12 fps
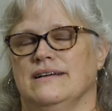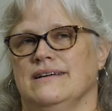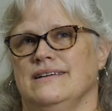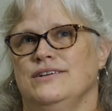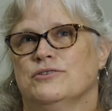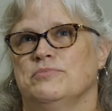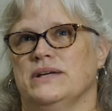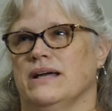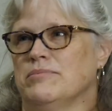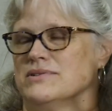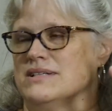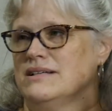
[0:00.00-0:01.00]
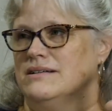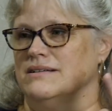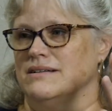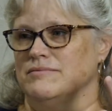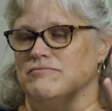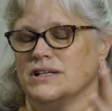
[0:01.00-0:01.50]
You'll be able
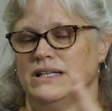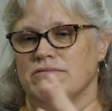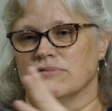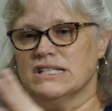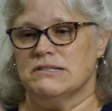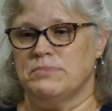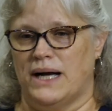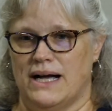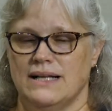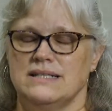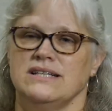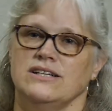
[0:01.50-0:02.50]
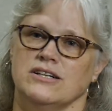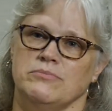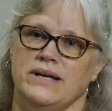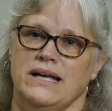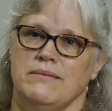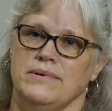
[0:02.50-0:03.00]
to really respond to your
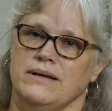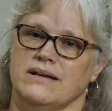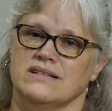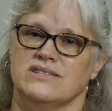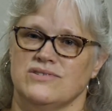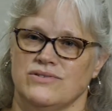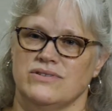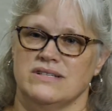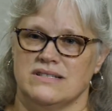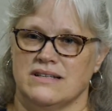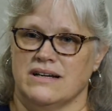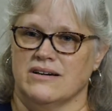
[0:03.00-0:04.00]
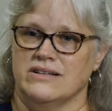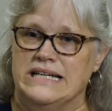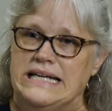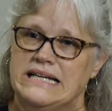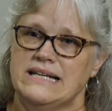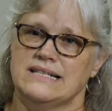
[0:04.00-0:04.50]
baby as soon as they're
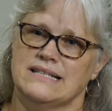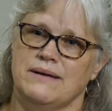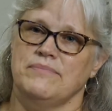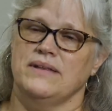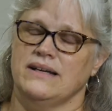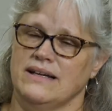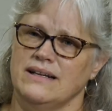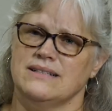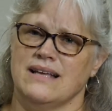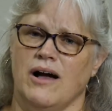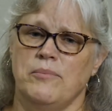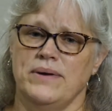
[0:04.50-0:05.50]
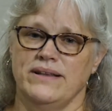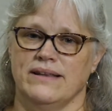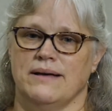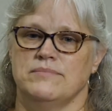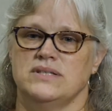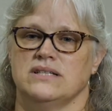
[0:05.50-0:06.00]
needing something, and it's helping
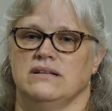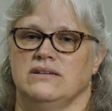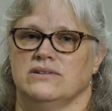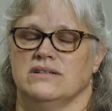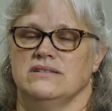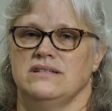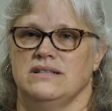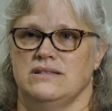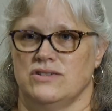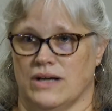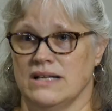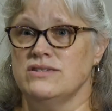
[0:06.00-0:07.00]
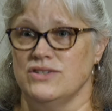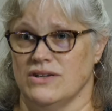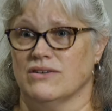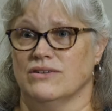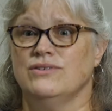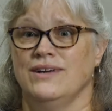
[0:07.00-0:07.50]
them to learn to trust
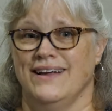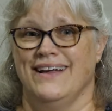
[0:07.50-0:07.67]
you